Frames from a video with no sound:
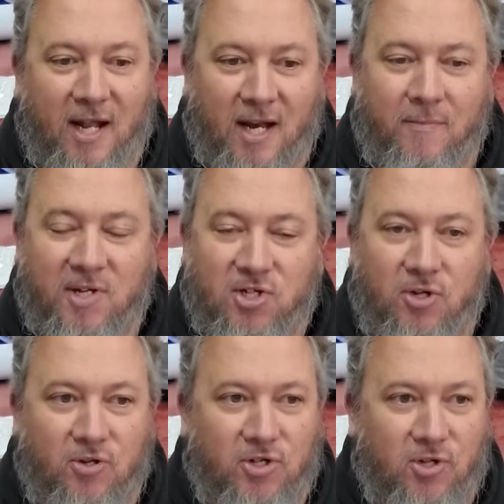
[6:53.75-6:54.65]
it limits
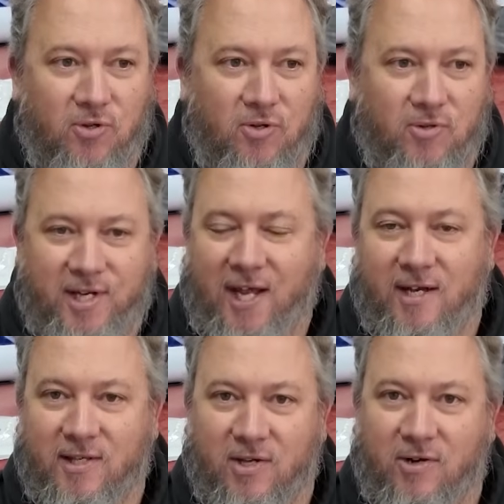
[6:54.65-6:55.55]
you to
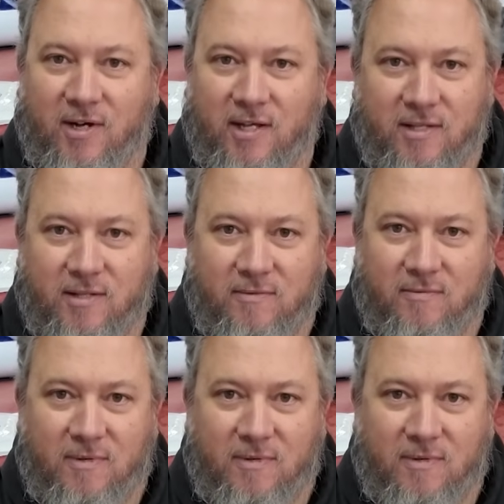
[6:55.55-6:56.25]
10 designs